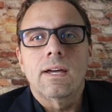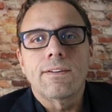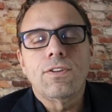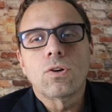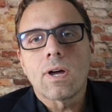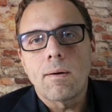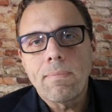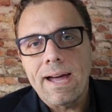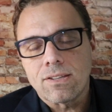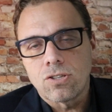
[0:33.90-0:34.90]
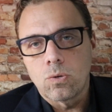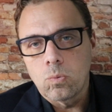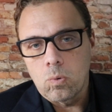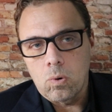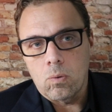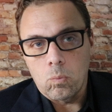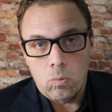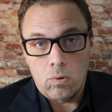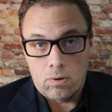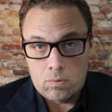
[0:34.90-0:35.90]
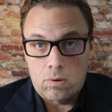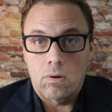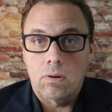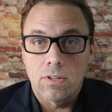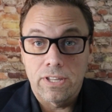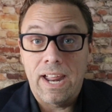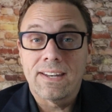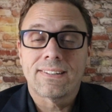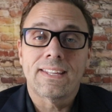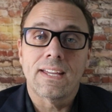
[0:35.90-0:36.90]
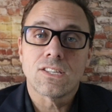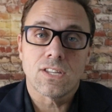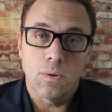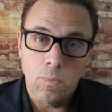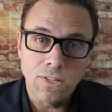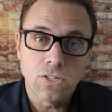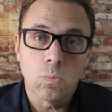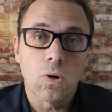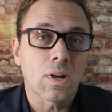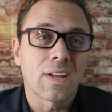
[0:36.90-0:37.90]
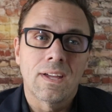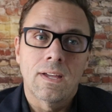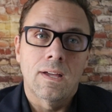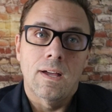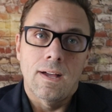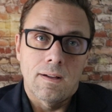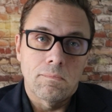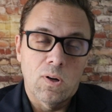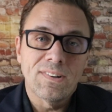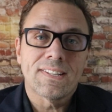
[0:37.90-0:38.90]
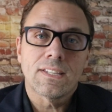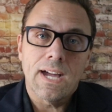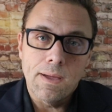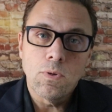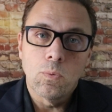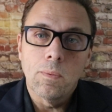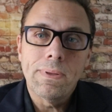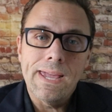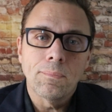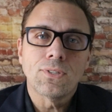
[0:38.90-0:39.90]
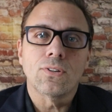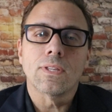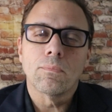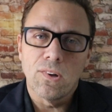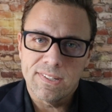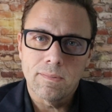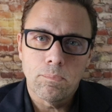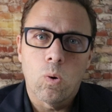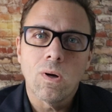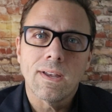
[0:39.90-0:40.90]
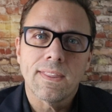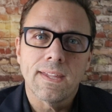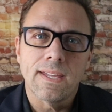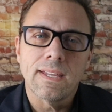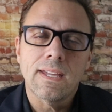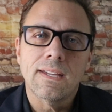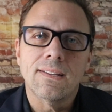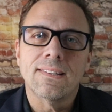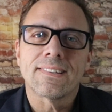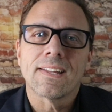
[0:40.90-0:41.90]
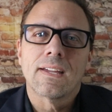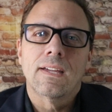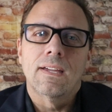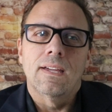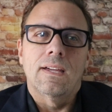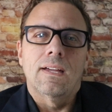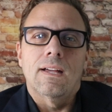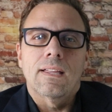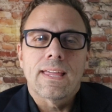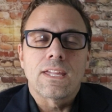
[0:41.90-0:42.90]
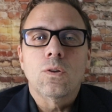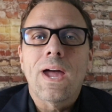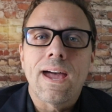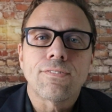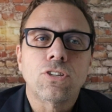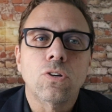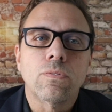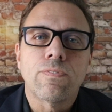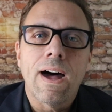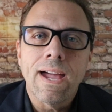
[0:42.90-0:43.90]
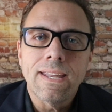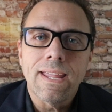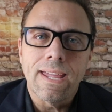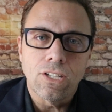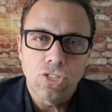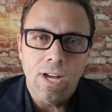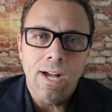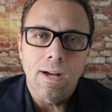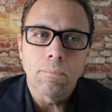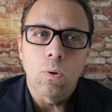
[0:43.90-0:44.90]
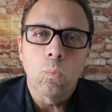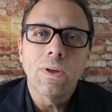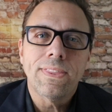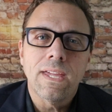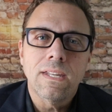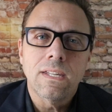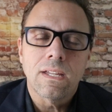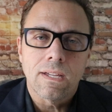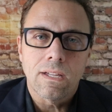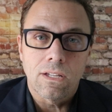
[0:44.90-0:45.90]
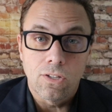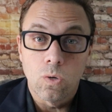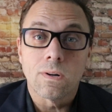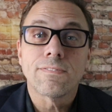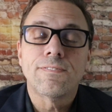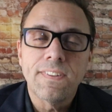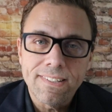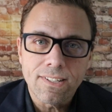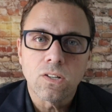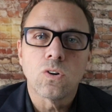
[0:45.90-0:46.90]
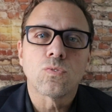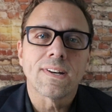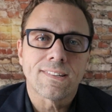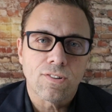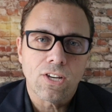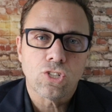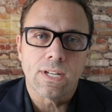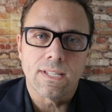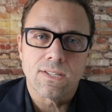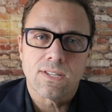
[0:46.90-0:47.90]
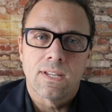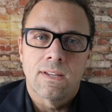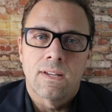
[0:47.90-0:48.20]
If you come back to the United States and want to work, most of the time you will be able to. The most important thing is that you have to find a job within your physical restrictions.